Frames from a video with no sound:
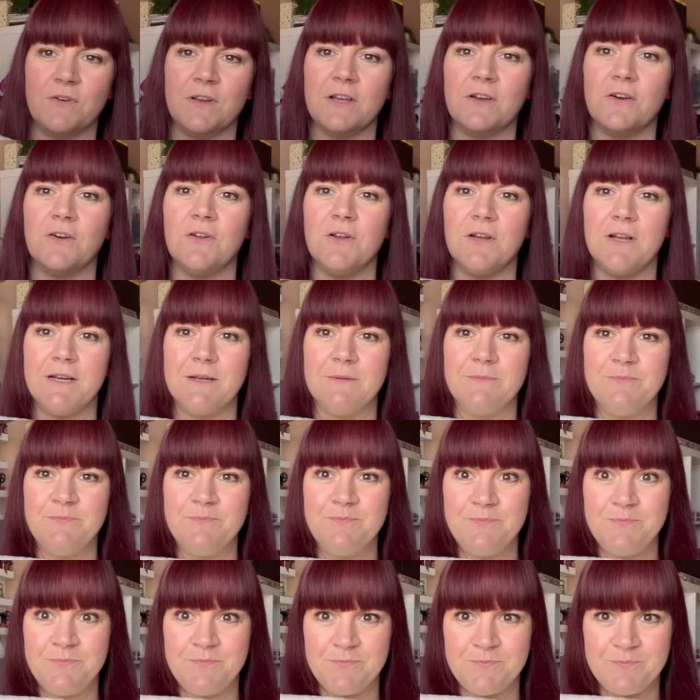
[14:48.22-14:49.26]
colour?
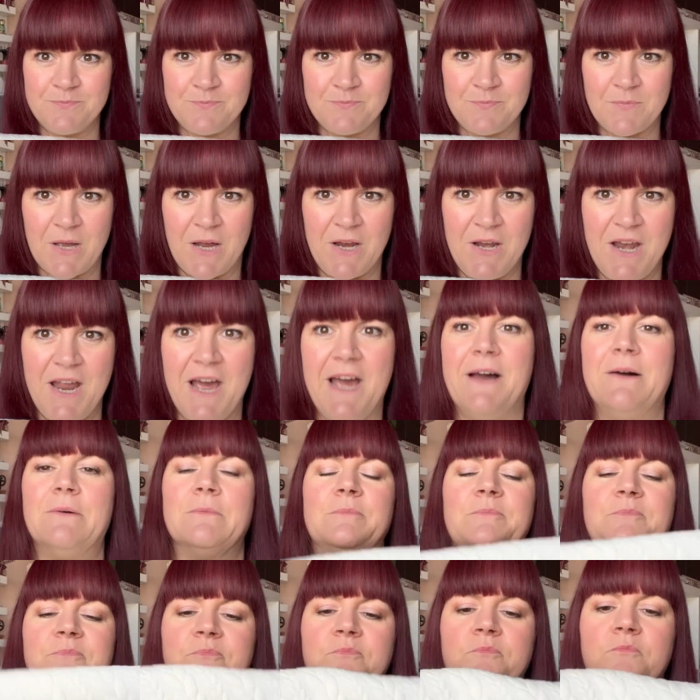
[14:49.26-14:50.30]
Now,
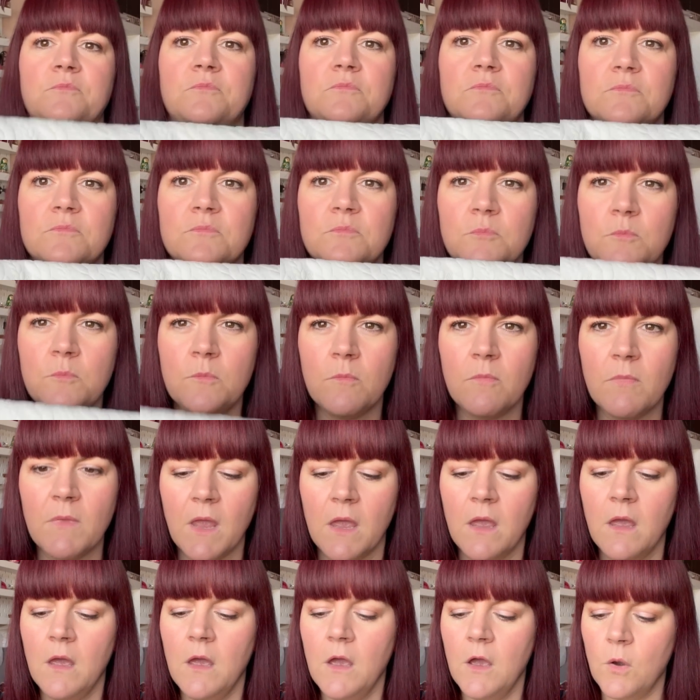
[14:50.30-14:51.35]

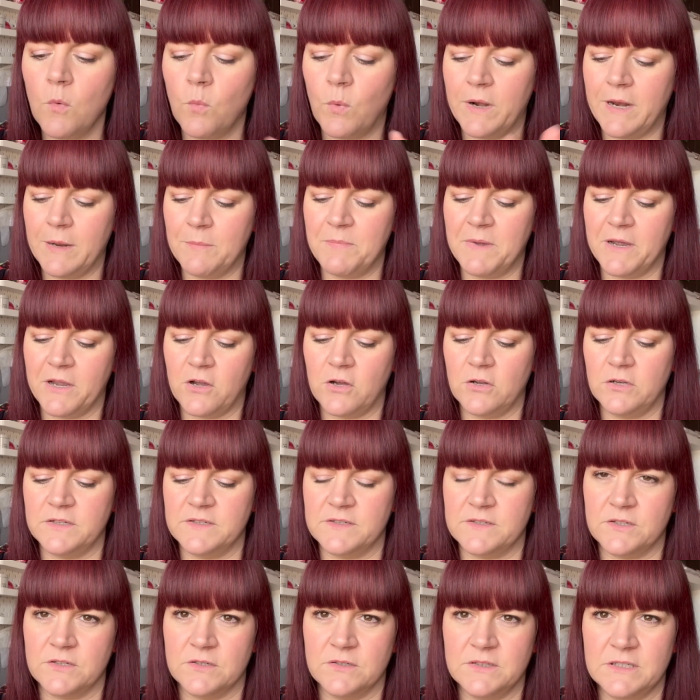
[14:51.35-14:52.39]
when I have my colours
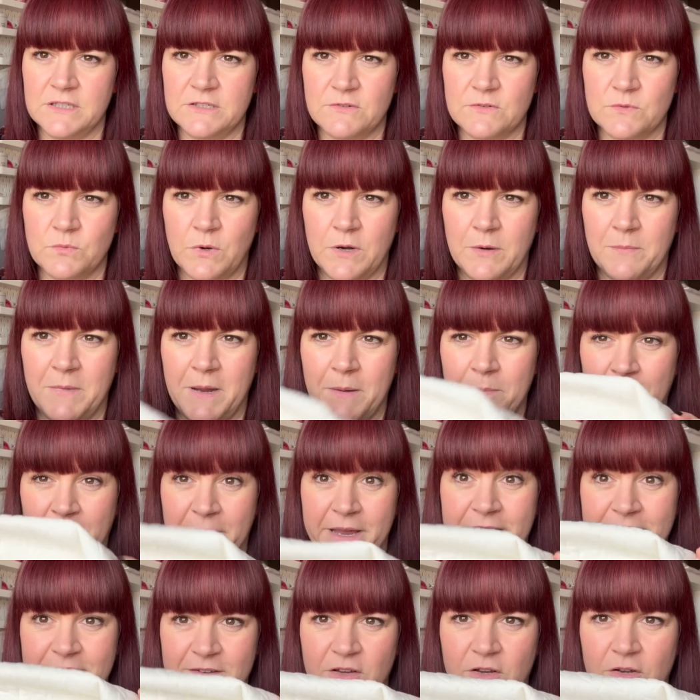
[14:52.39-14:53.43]
done, this is one of my
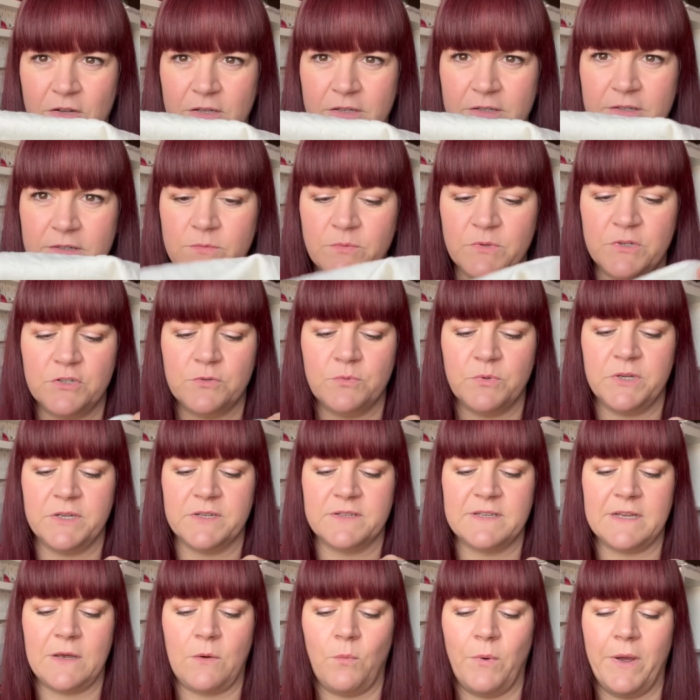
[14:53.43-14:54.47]
base colours, which works
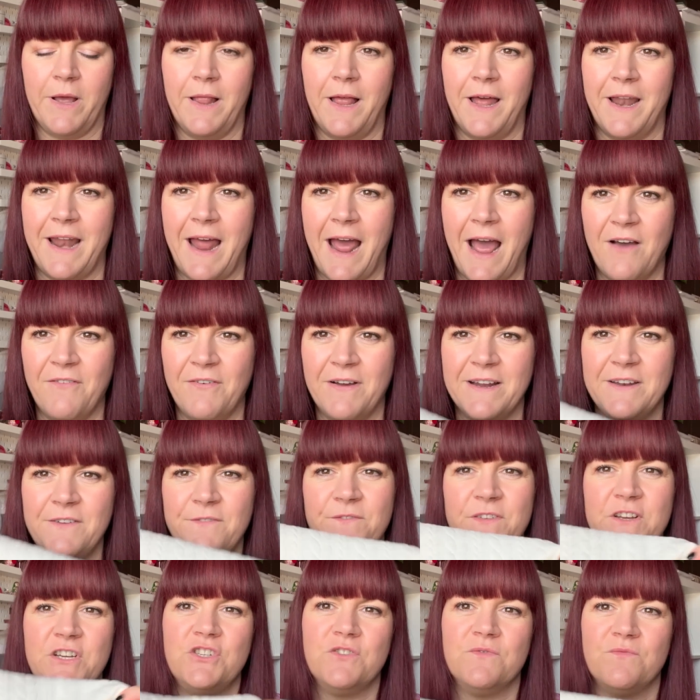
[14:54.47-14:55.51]
out well. And I have had a
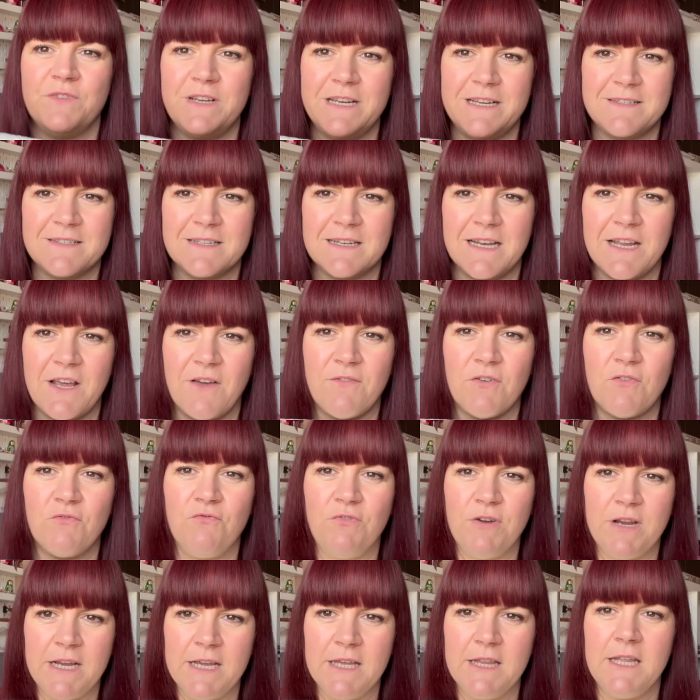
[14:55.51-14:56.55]
vision recently of a
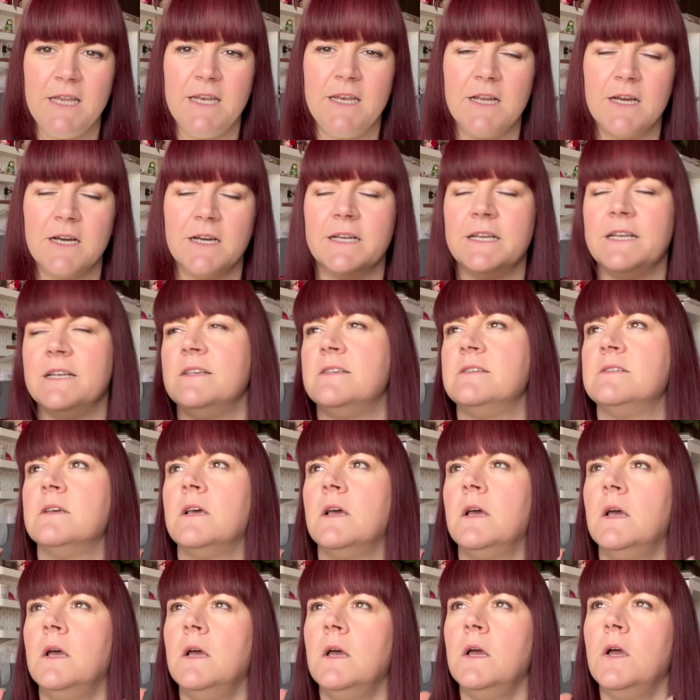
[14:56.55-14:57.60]
really nice
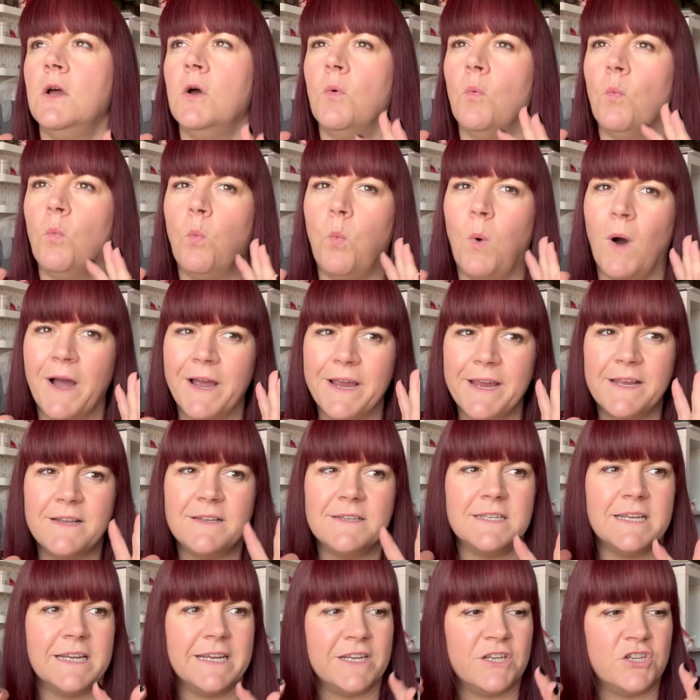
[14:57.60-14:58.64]

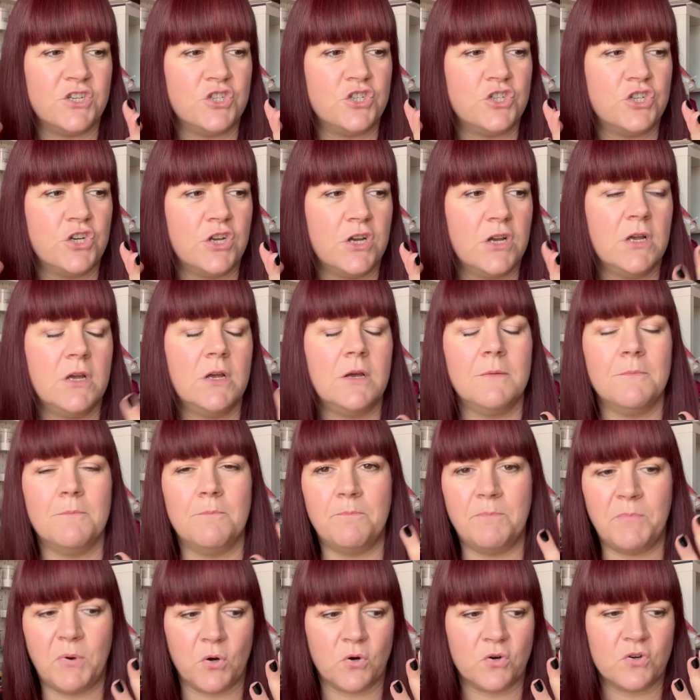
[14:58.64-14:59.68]
whitish,
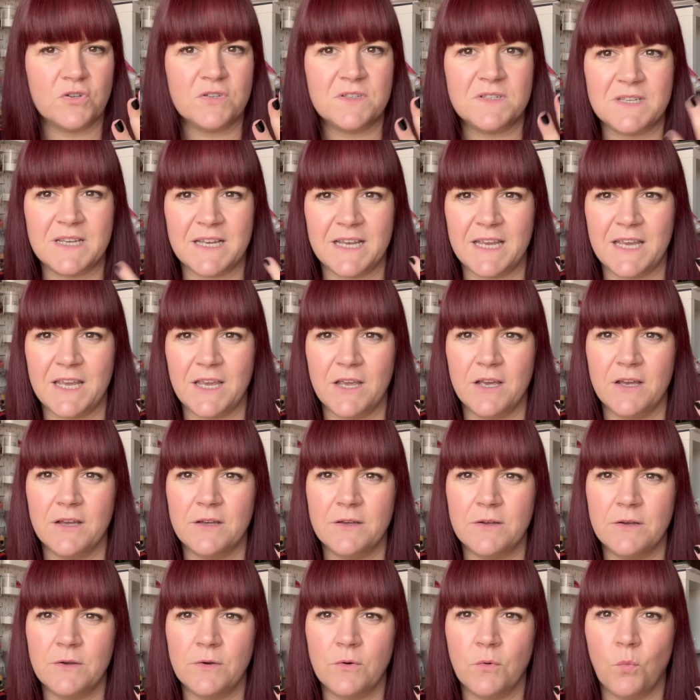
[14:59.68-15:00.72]
boxy
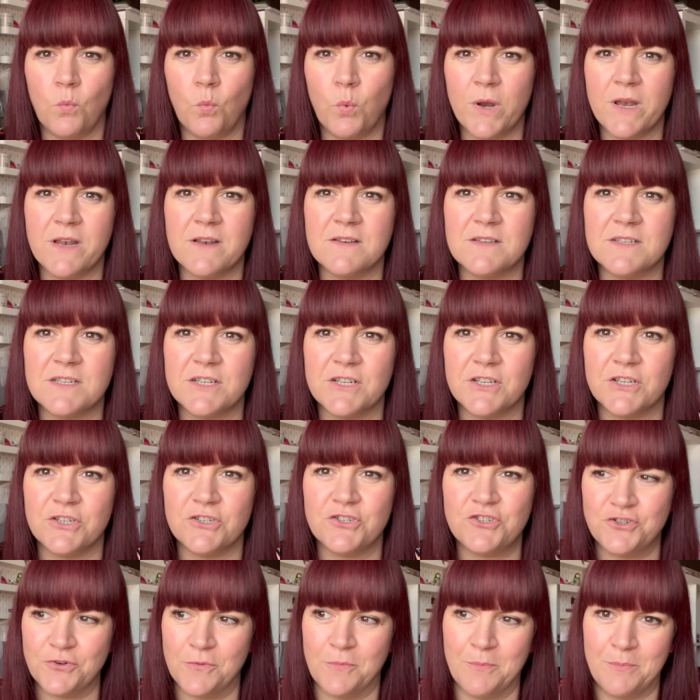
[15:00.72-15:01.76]
winter
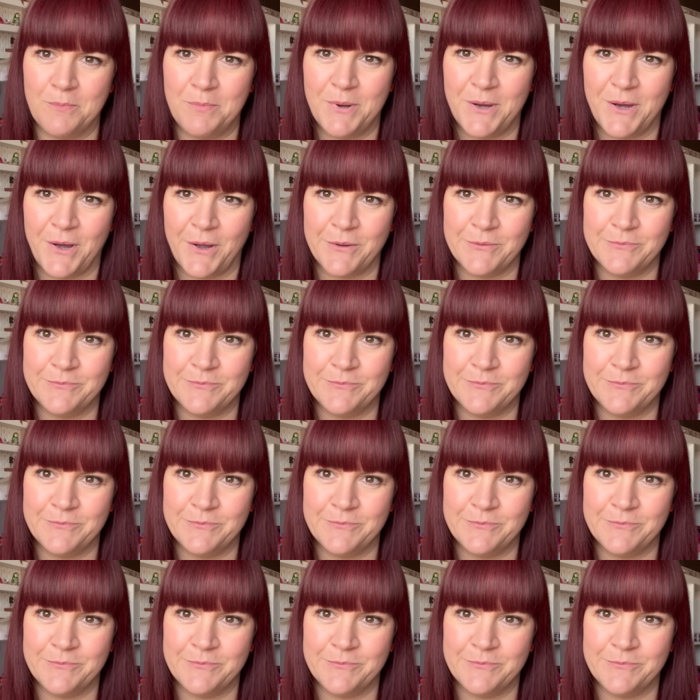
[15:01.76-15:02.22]
jumper.